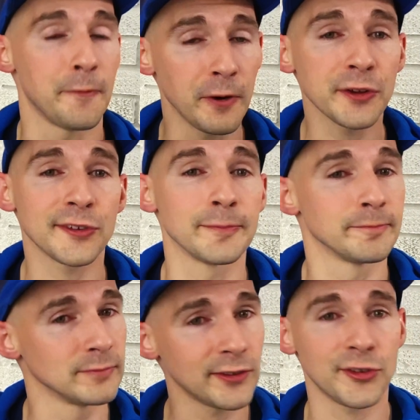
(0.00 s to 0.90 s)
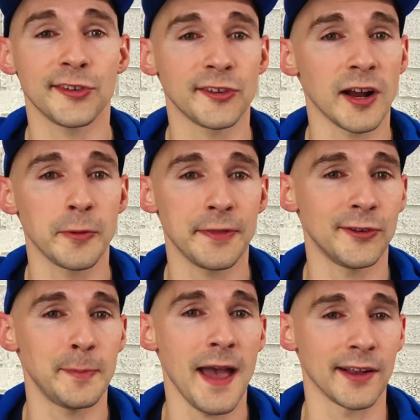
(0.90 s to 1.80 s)
first, let's just start with the
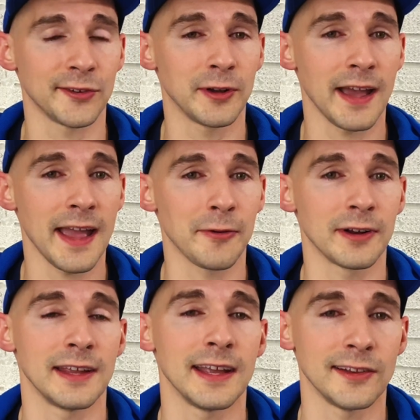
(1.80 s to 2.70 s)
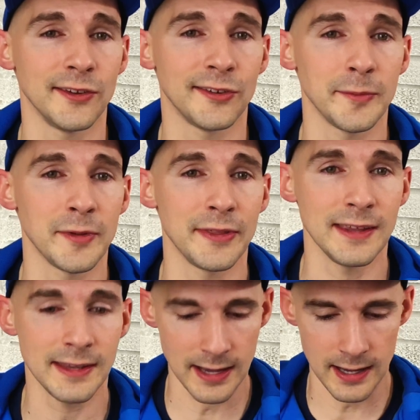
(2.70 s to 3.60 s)
specs, okay? We're going to get to some of
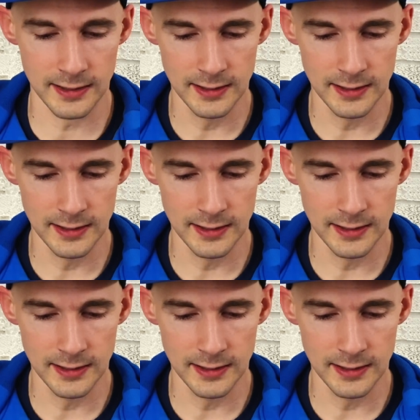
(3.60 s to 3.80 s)
the